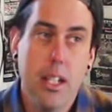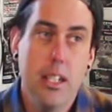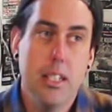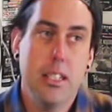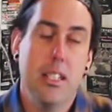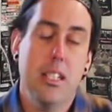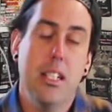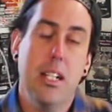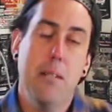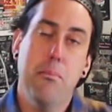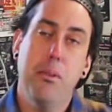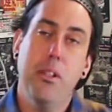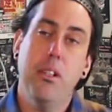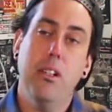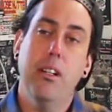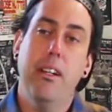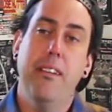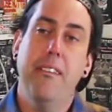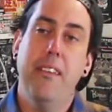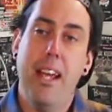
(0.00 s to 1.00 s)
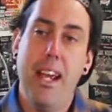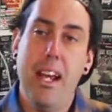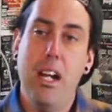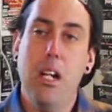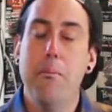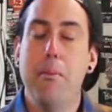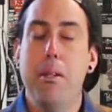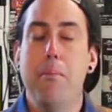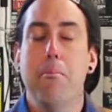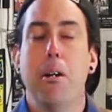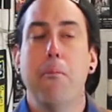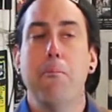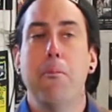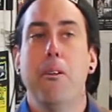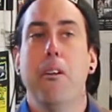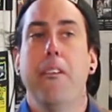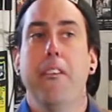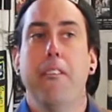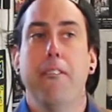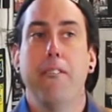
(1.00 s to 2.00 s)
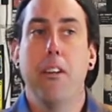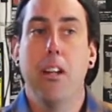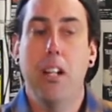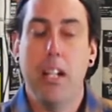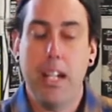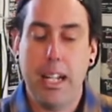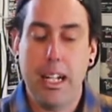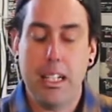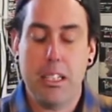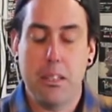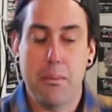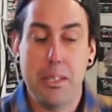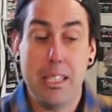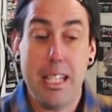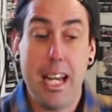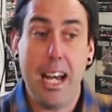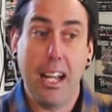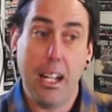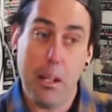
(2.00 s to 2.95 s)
Since I put the ARB bumper on the front, I got some sag.